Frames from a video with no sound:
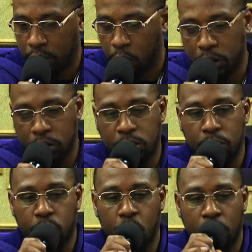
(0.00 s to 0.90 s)
one,
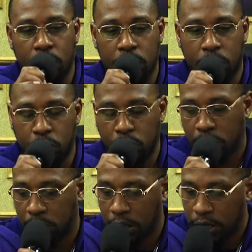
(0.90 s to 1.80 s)
two, one and two.
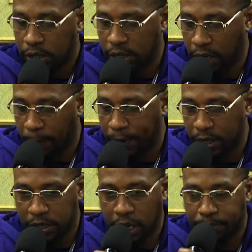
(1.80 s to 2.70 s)
Second
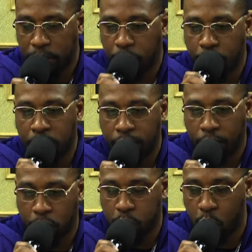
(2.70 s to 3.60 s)
Peter chapter three,
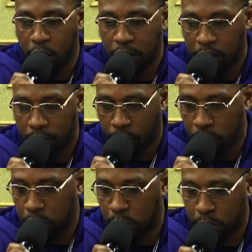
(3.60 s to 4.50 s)
verse one and
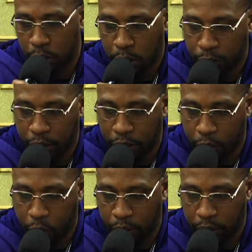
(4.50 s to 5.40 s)
verse two. Read
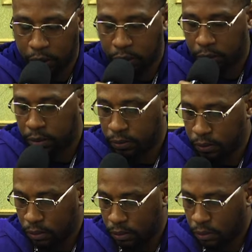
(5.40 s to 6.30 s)
that quick. It's the
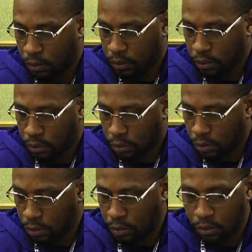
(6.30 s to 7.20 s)
book of Second
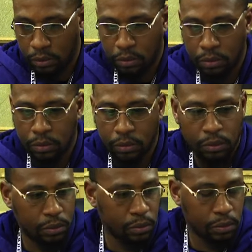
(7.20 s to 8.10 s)
Peter chapter
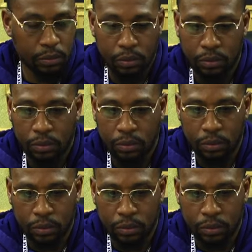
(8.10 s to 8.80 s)
three and verse one.